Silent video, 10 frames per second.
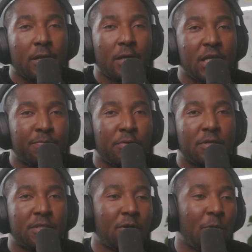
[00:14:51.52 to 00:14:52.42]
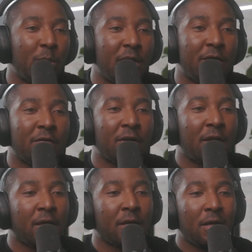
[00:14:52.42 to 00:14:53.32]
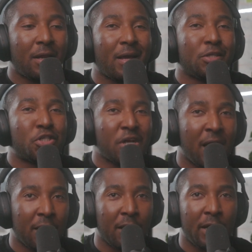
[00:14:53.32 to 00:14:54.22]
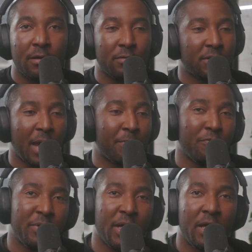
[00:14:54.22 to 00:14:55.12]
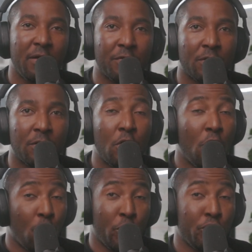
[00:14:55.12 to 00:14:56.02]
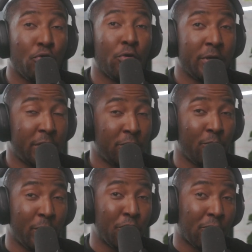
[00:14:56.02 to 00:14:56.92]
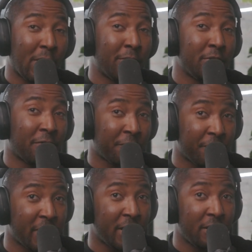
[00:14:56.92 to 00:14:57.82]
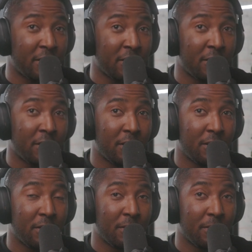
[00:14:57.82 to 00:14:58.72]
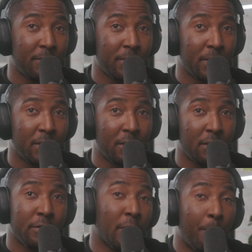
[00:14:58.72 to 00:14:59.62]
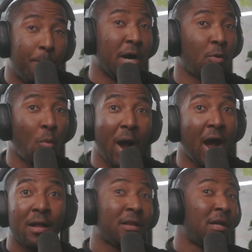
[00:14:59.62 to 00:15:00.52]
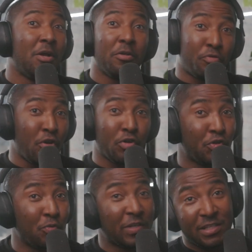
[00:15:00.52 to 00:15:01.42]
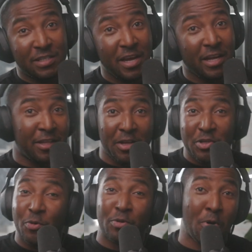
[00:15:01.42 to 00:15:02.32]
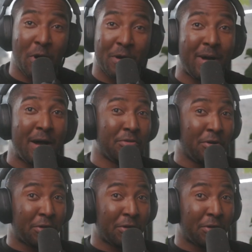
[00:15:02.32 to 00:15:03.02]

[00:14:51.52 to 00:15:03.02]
a nice person or whatever, like a childlike type of behavior. When you're around your friend, you buck wild. Things you would say, things you will talk about, the